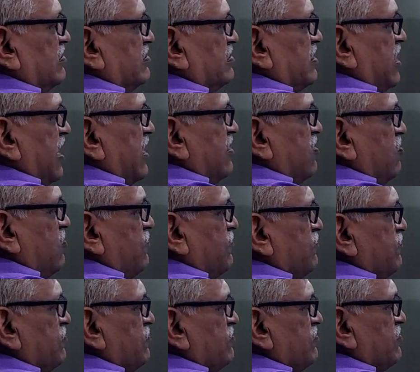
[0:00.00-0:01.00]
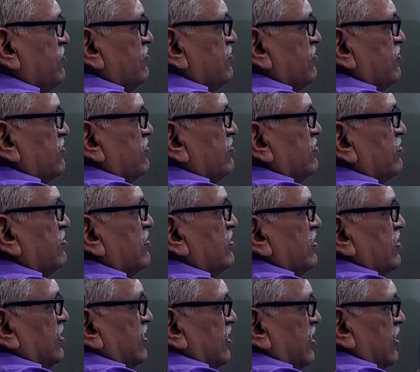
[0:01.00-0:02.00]
tan of
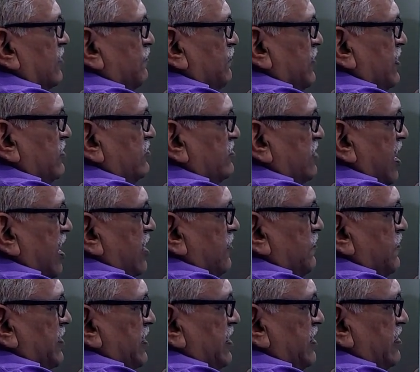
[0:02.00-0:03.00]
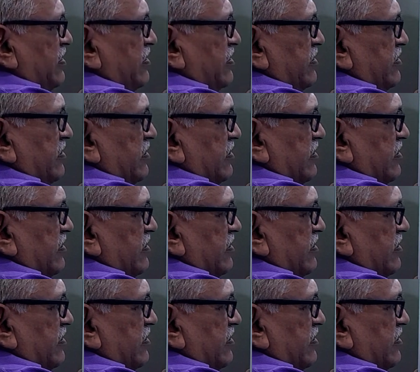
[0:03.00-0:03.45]
a plus ib